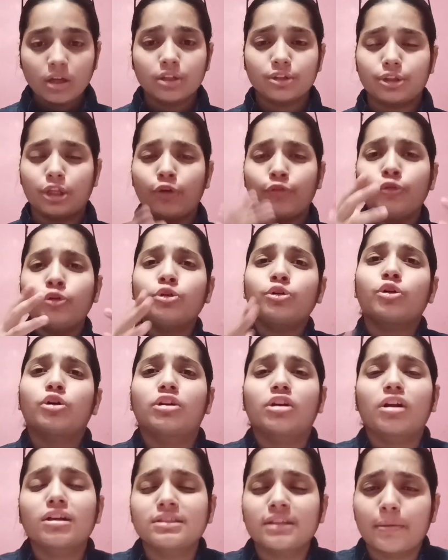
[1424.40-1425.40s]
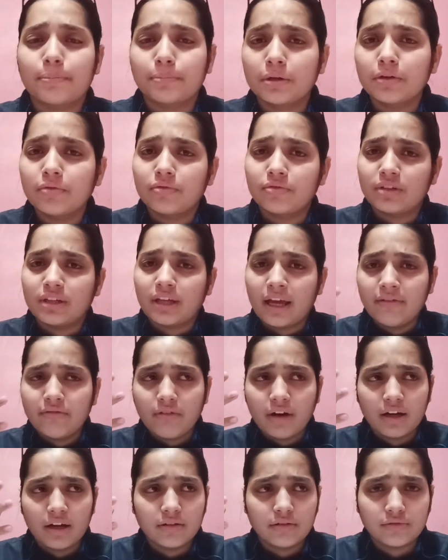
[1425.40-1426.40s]
now for contraceptive we have
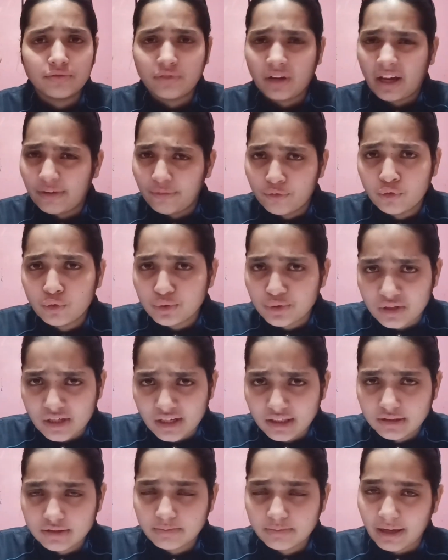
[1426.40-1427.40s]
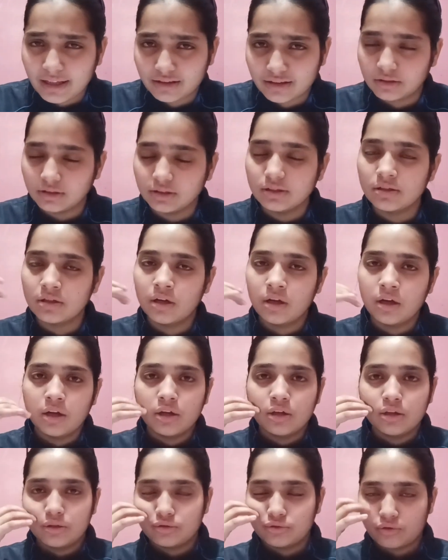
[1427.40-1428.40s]
five to six methods.
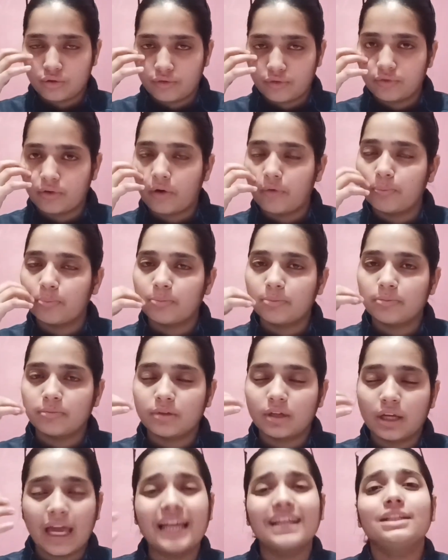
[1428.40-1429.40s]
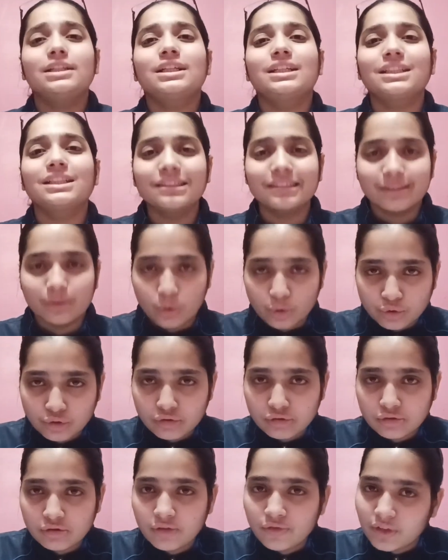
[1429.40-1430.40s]
So from, and in those
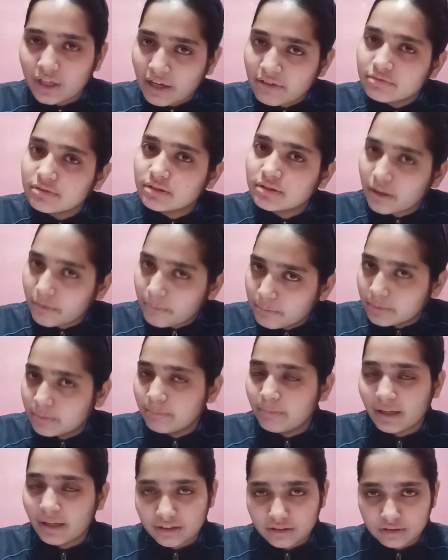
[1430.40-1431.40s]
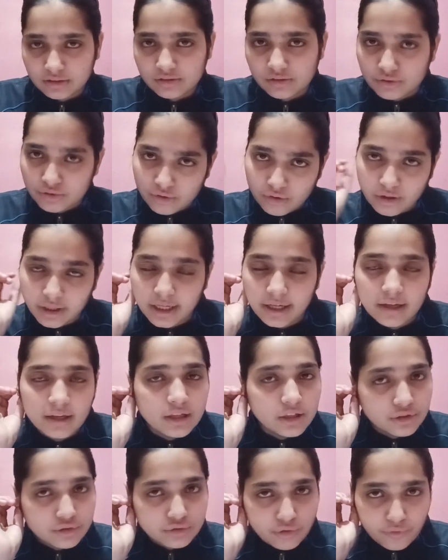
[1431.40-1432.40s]
also we have sub methods. Okay,
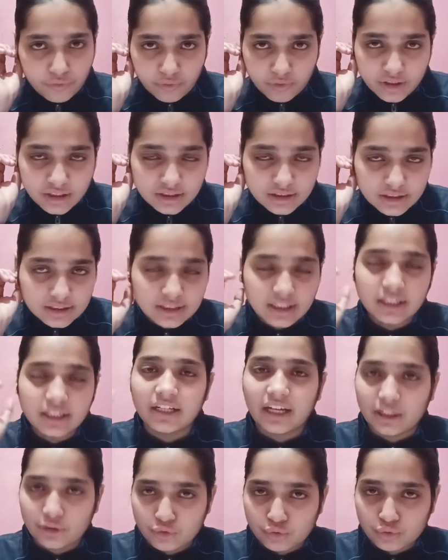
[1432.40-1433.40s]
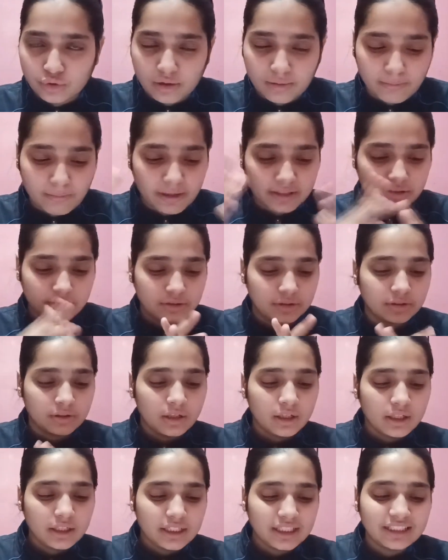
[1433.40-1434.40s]
so first is a natural method.
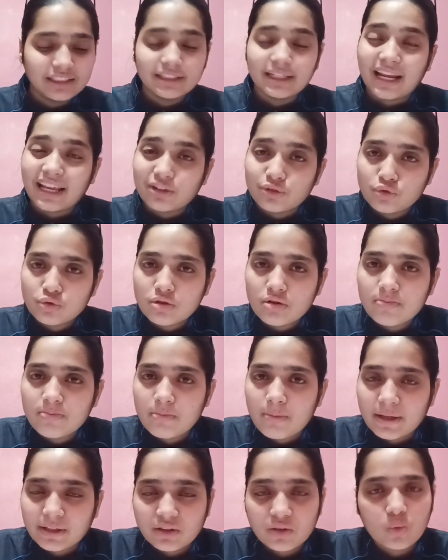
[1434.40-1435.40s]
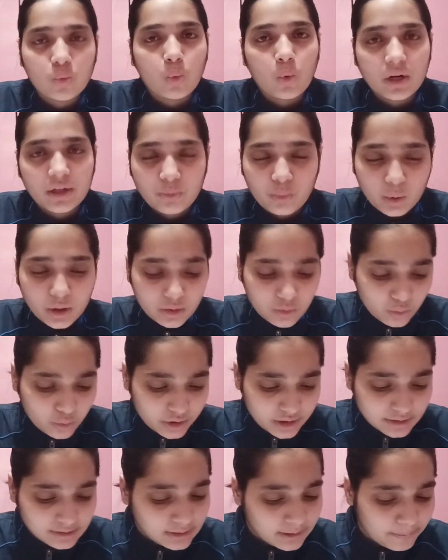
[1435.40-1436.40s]
In natural method what we do
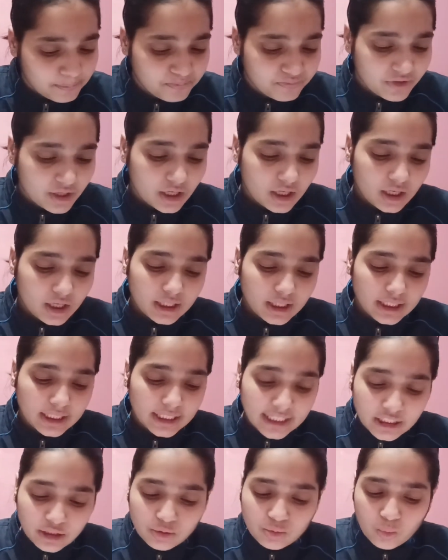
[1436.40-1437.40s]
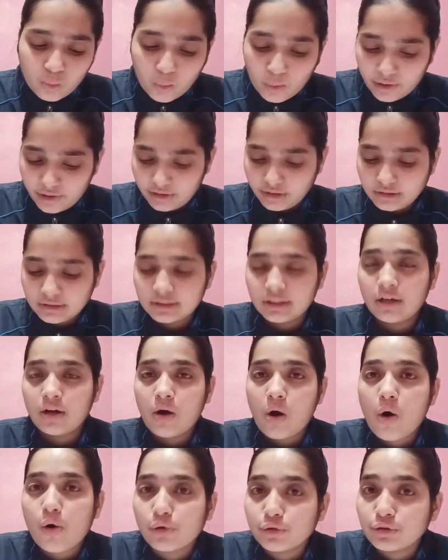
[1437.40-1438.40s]
is, it works
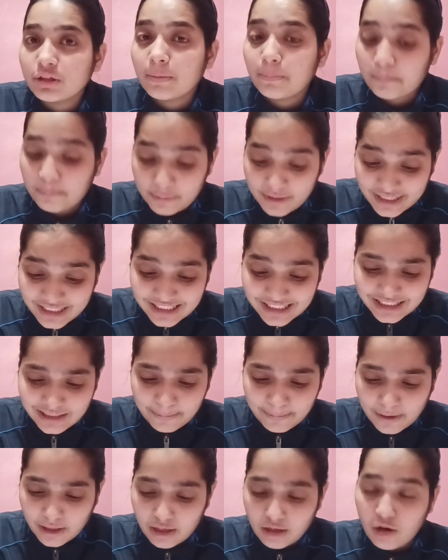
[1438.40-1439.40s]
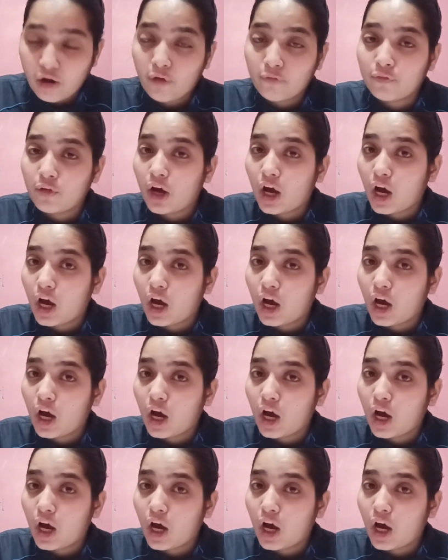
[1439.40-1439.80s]
on the principle of